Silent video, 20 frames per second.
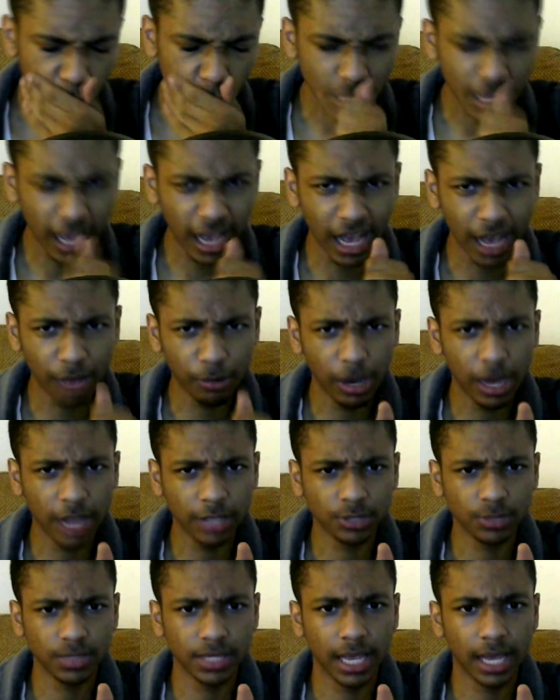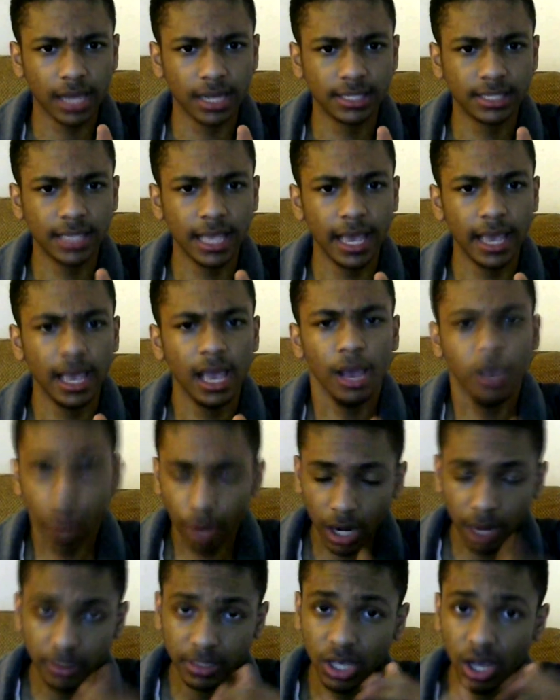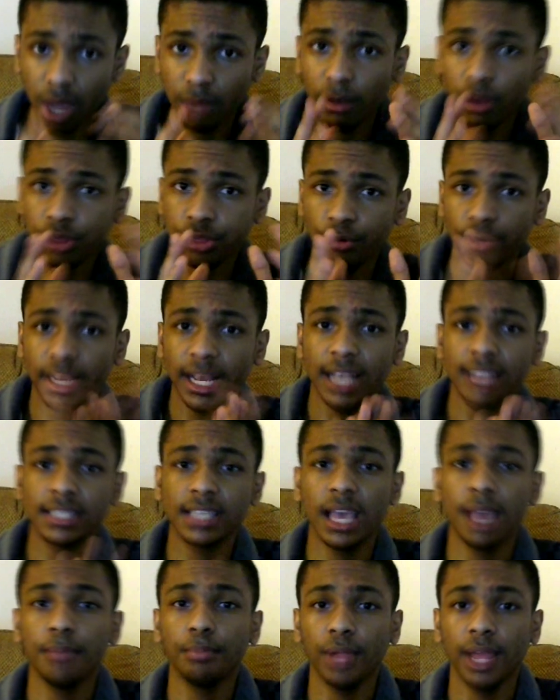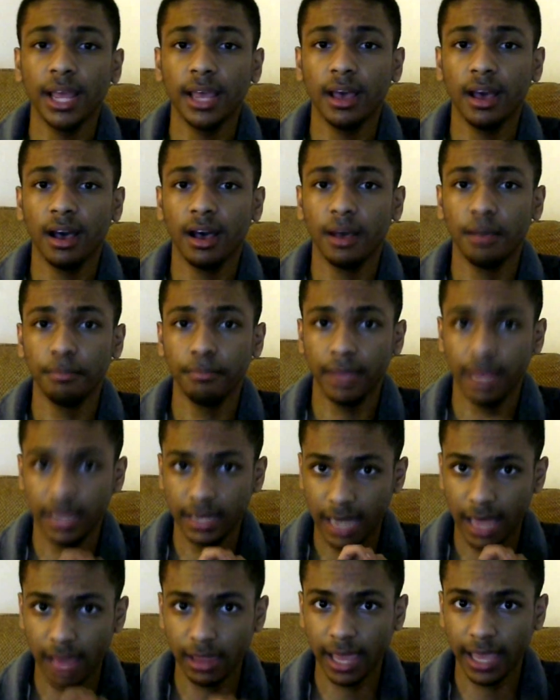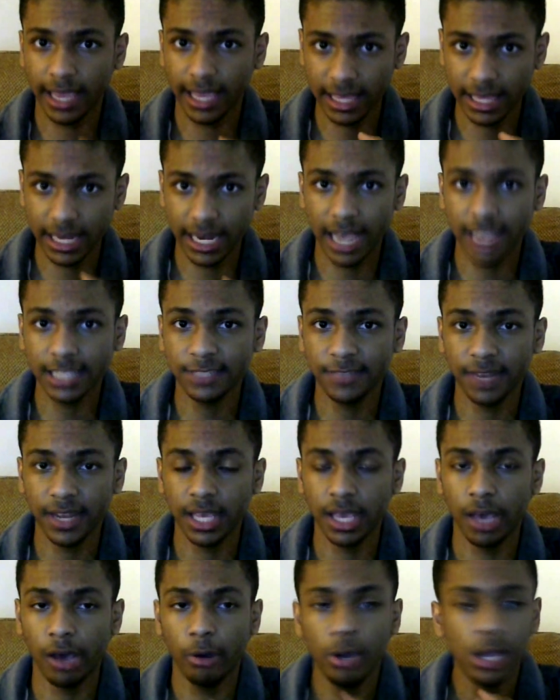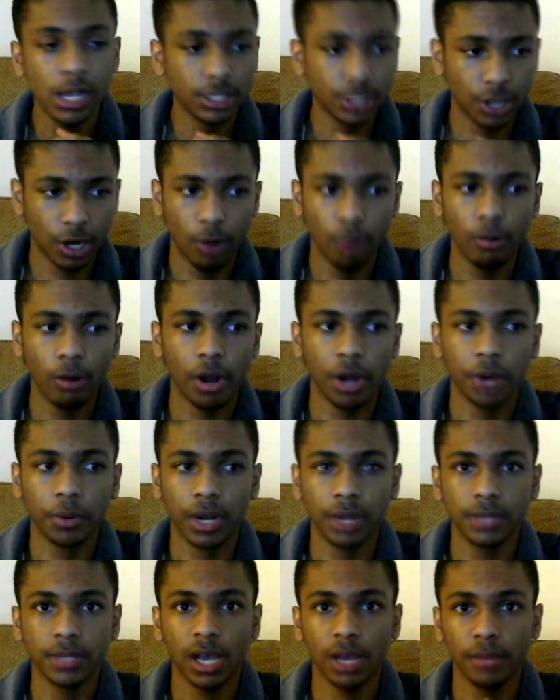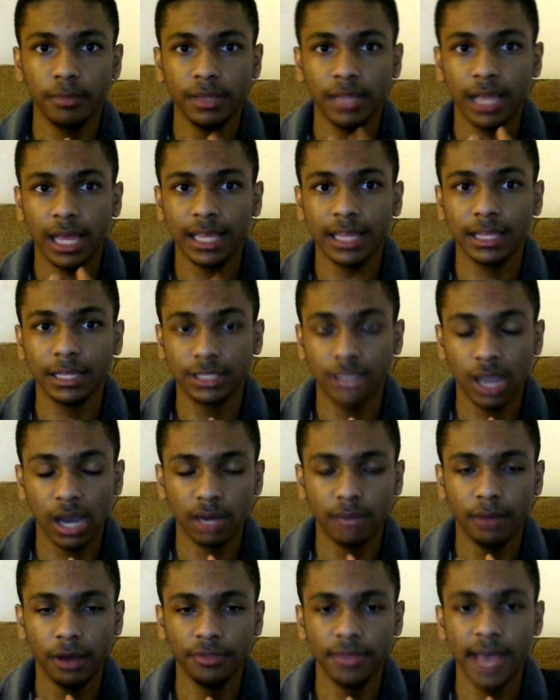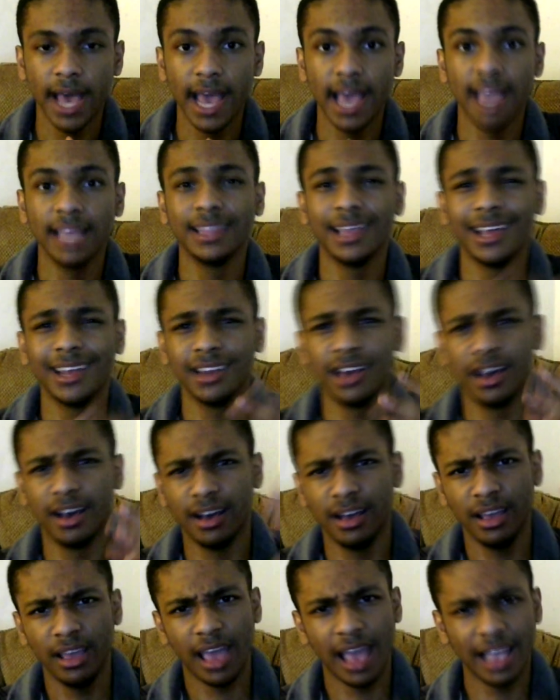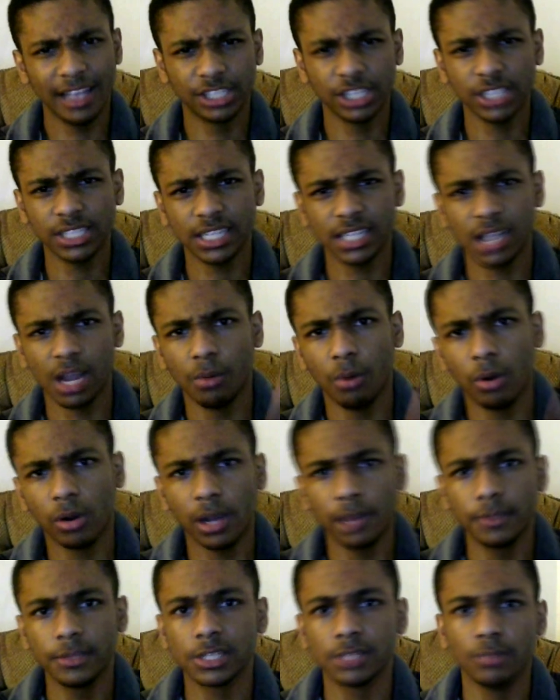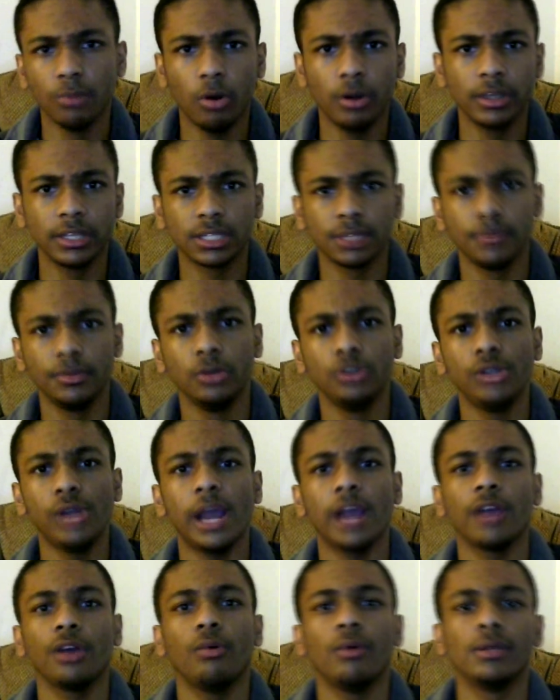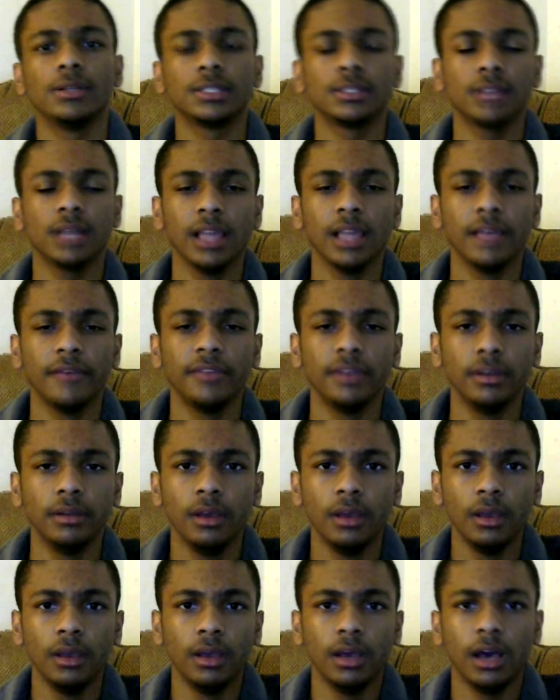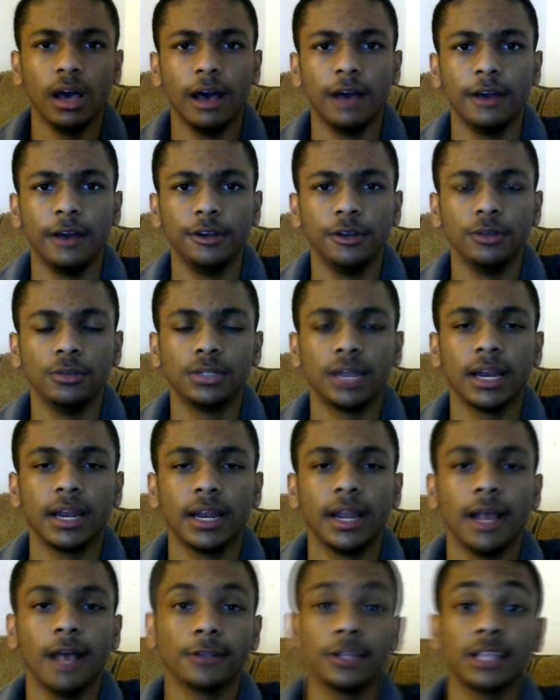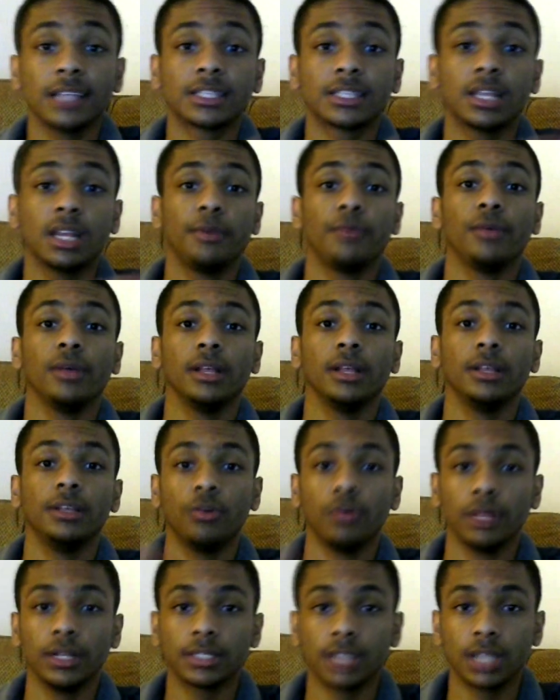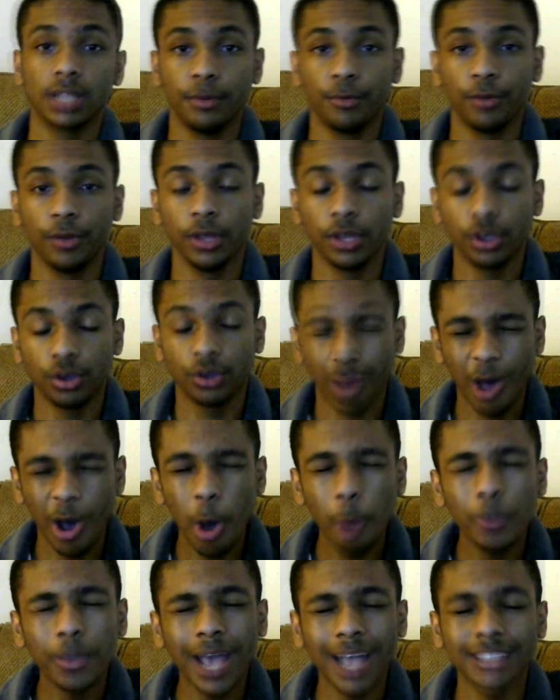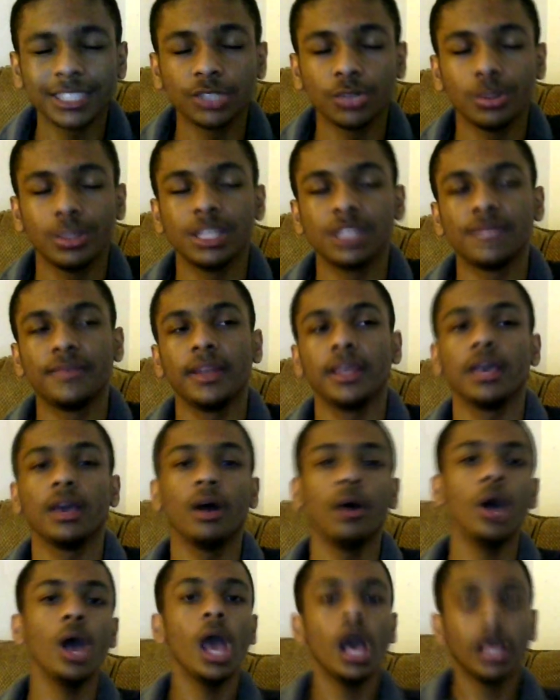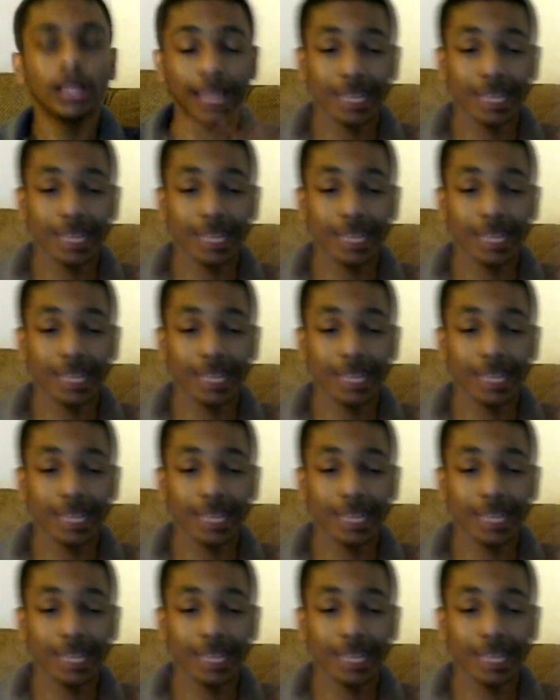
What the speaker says: What else was I gonna say? We're gonna be talking about 3DS gameplay in the next video, so don't worry. We're gonna talking about that, and then just as I woke up this morning, some new Dragon Quest XI news got announced, so that's gonna be really cool. That's gonna be really cool. I hope you guys enjoyed this video.